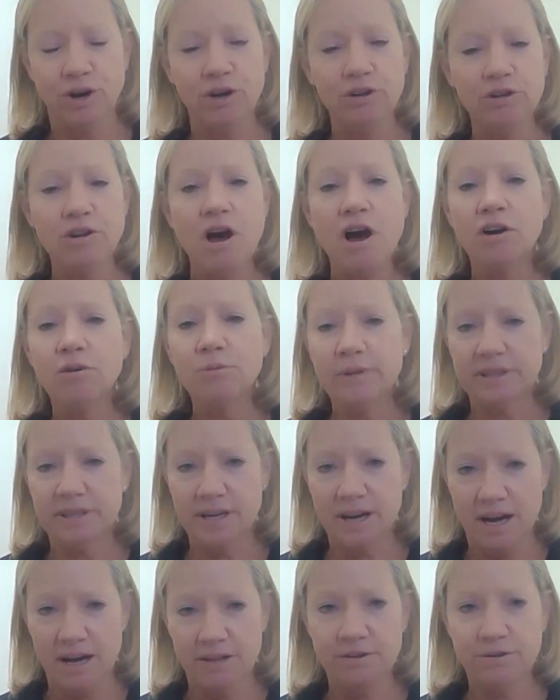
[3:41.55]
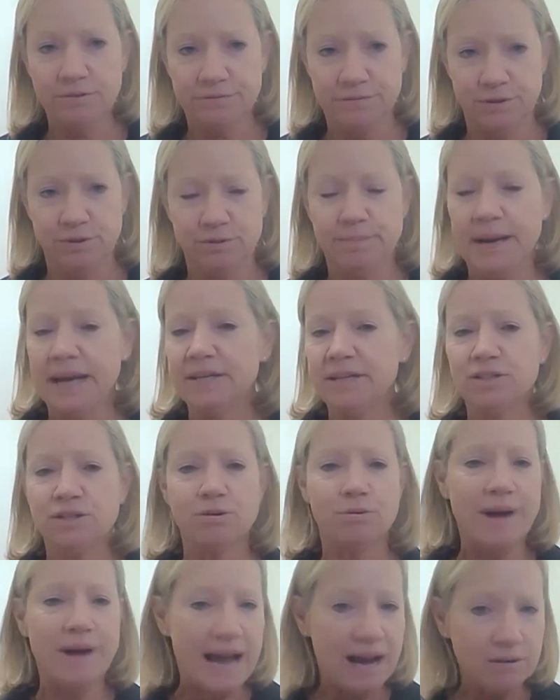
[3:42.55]
along with the other food banks
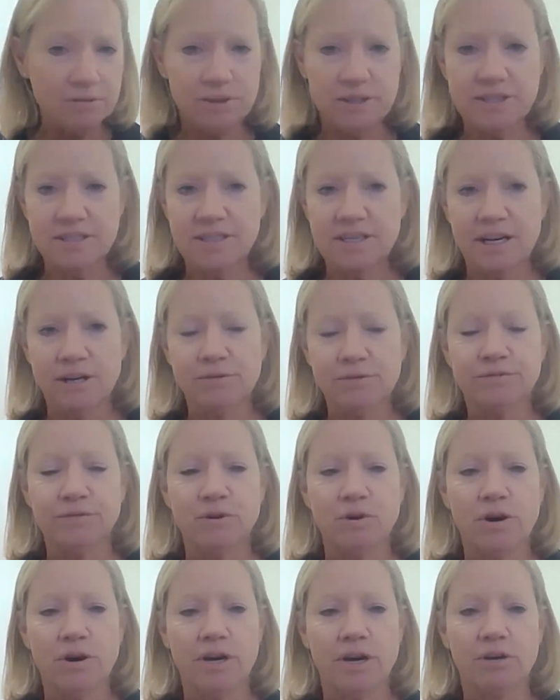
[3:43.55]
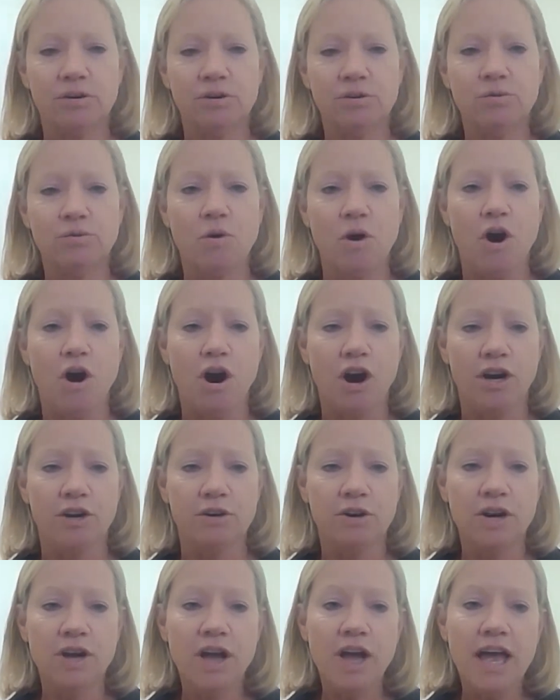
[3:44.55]
throughout the state of Florida who
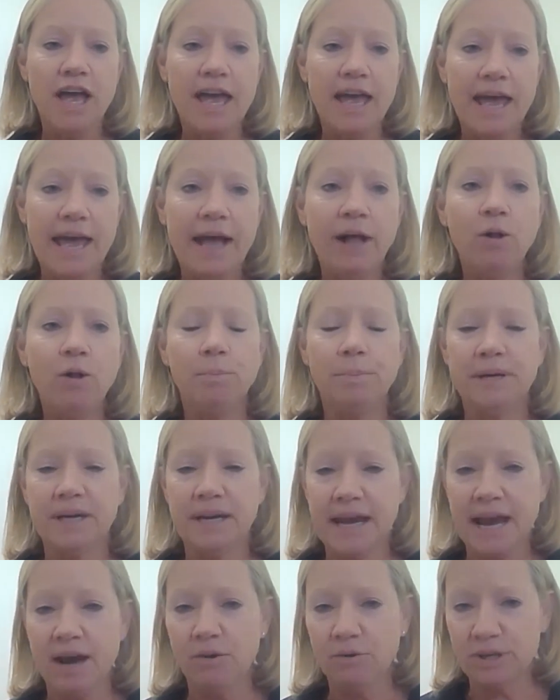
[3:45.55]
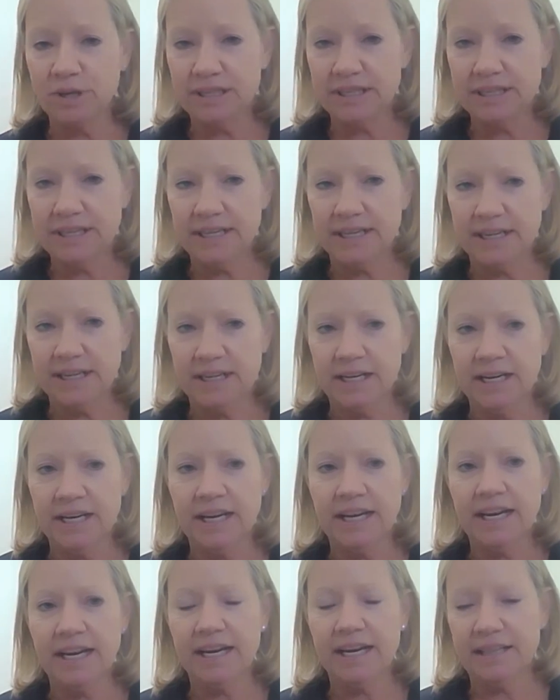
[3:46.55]
are helping out
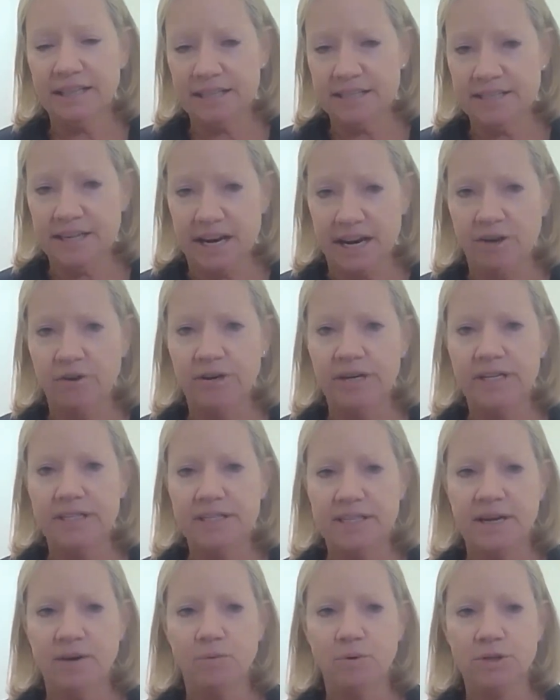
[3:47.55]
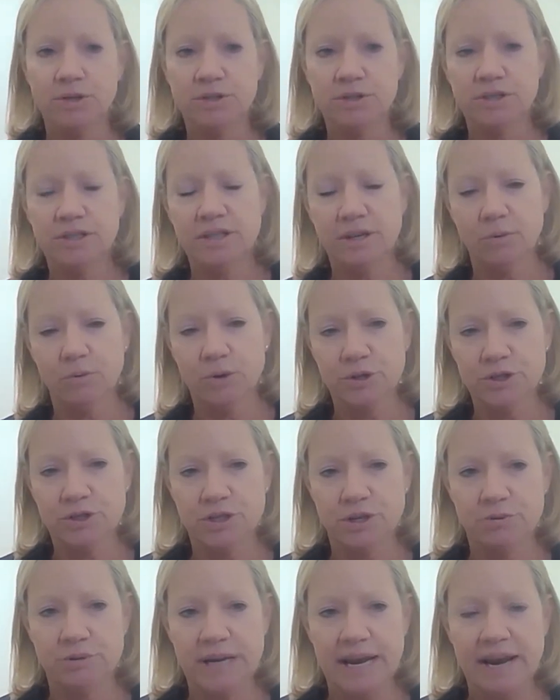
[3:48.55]
in in these areas that were that were
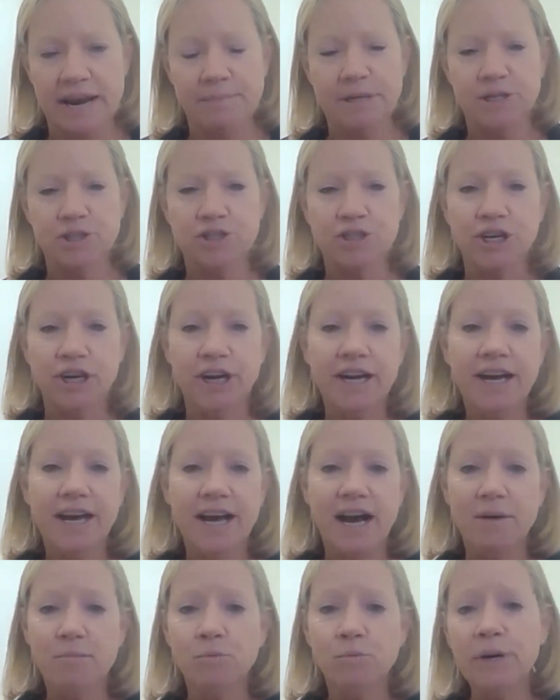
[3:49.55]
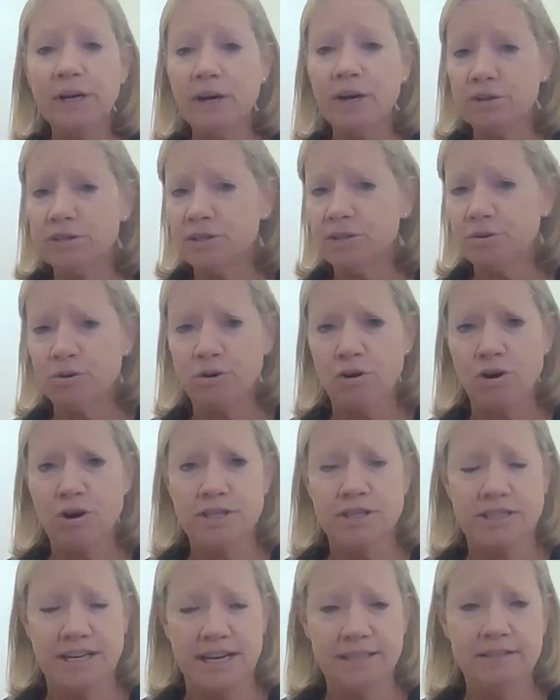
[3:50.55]
so damaged. Um, we also
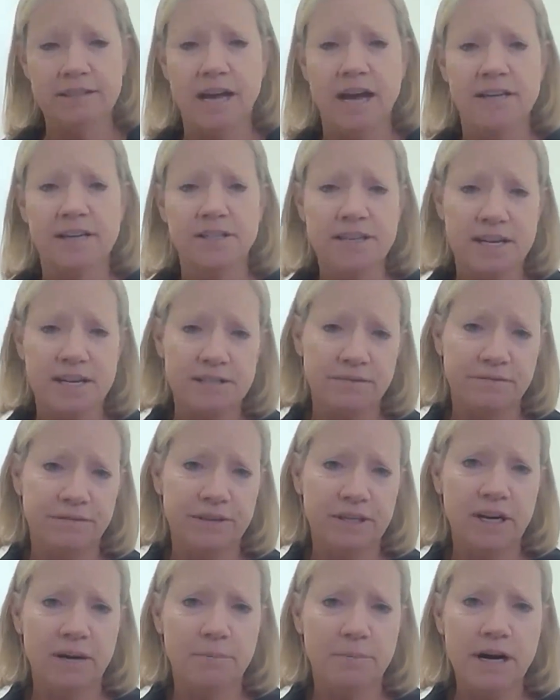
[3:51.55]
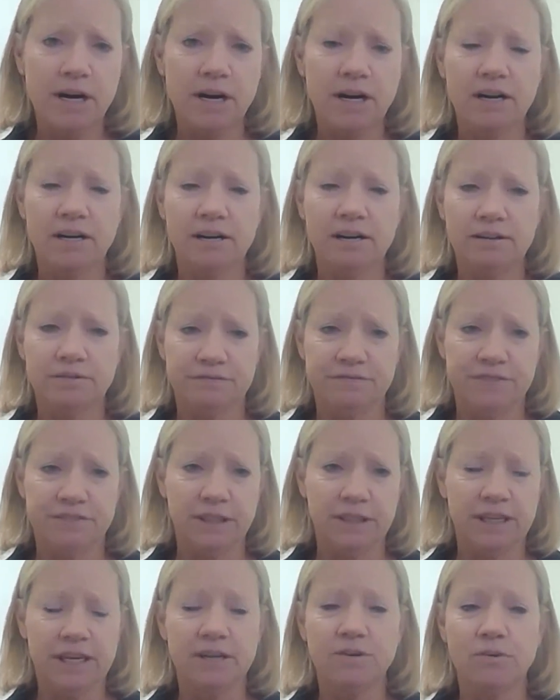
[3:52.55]
cross state lines as a Feeding America
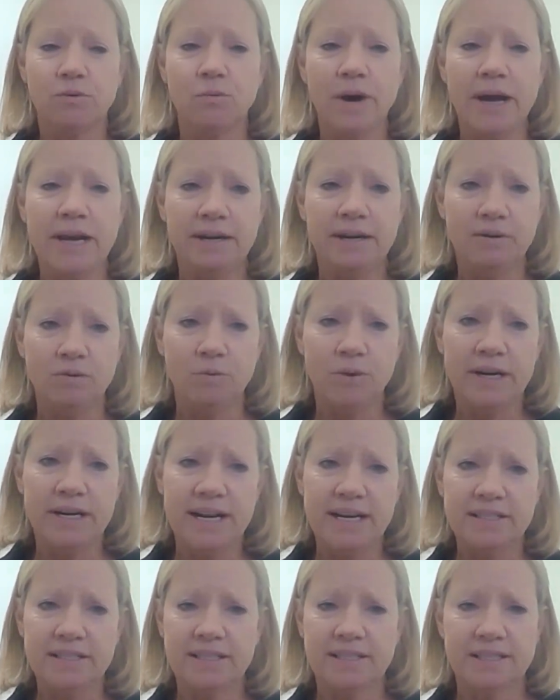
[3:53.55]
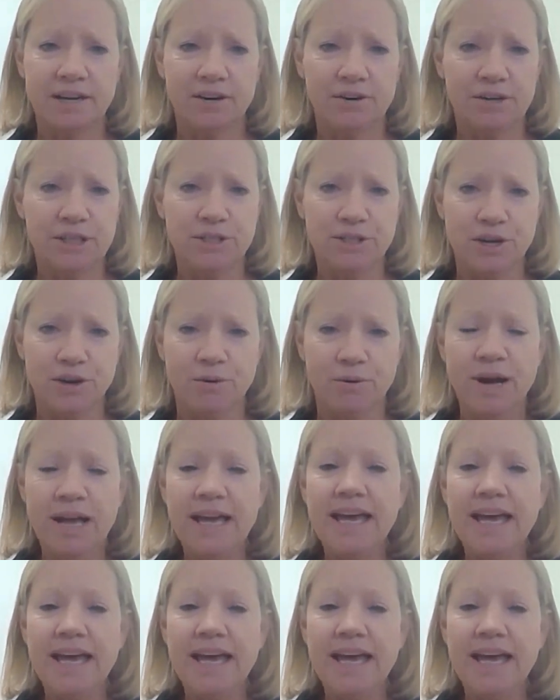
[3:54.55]
affiliate when when necessary. So,